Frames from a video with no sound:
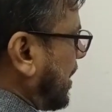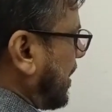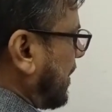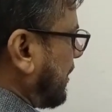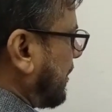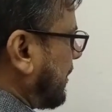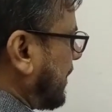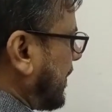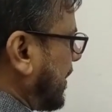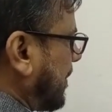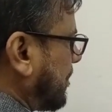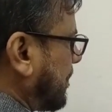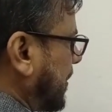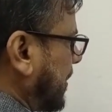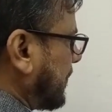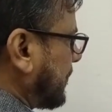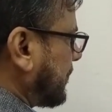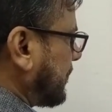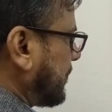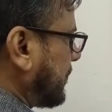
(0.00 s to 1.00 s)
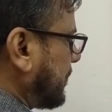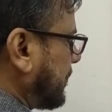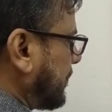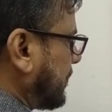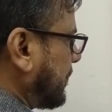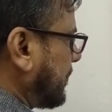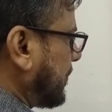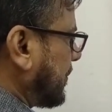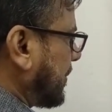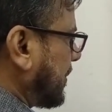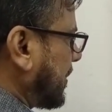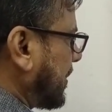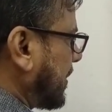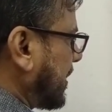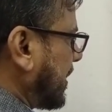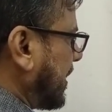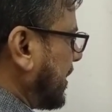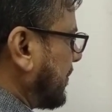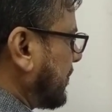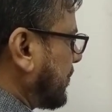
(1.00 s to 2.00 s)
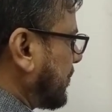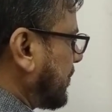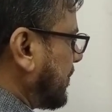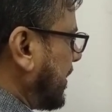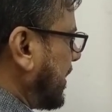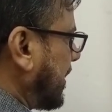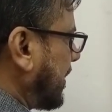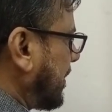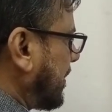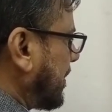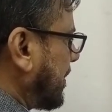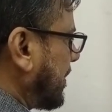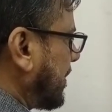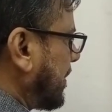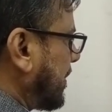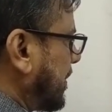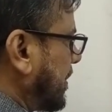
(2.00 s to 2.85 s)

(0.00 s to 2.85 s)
alpha plus K square